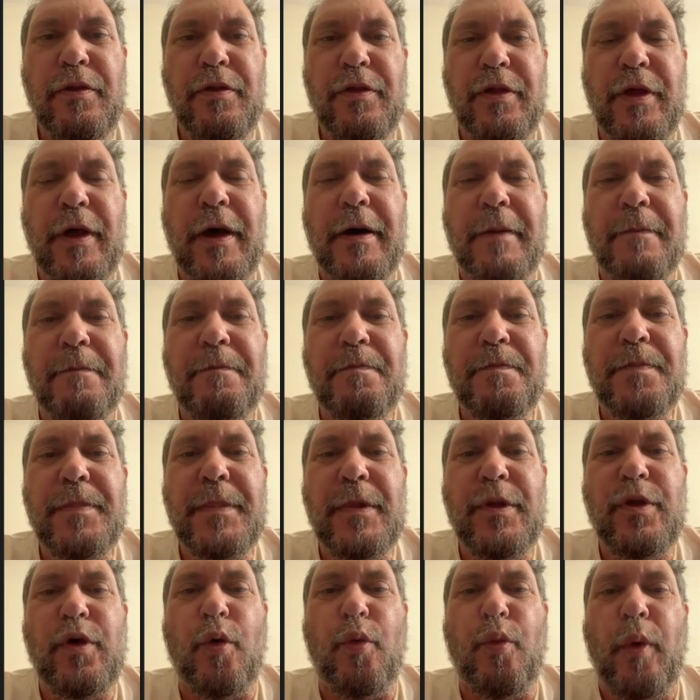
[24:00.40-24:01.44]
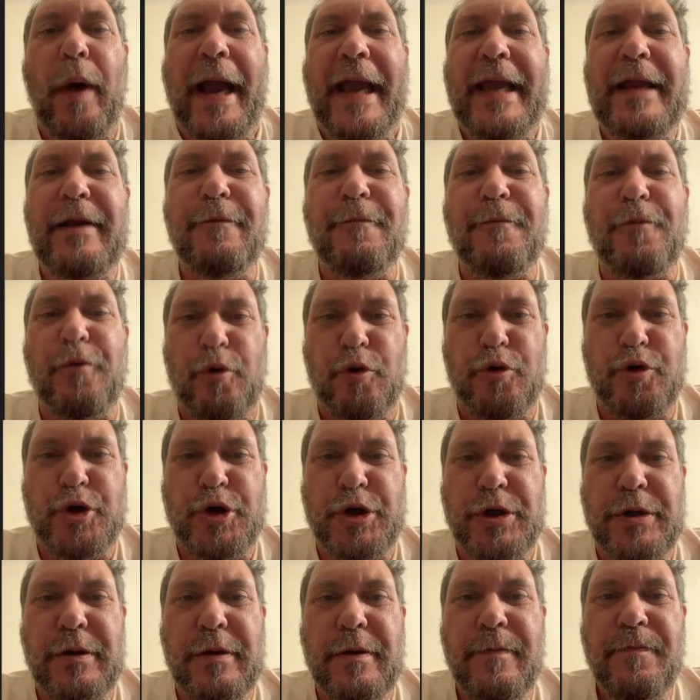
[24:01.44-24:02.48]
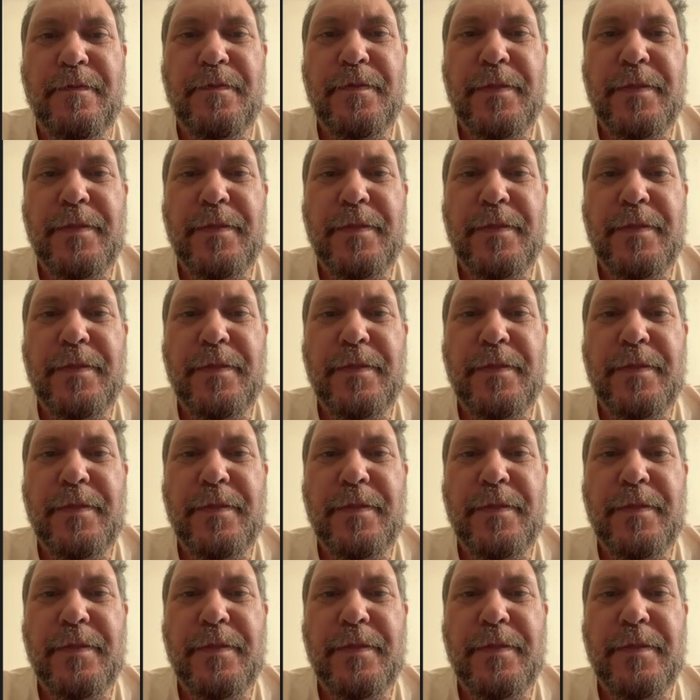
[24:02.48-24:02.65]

the the right version,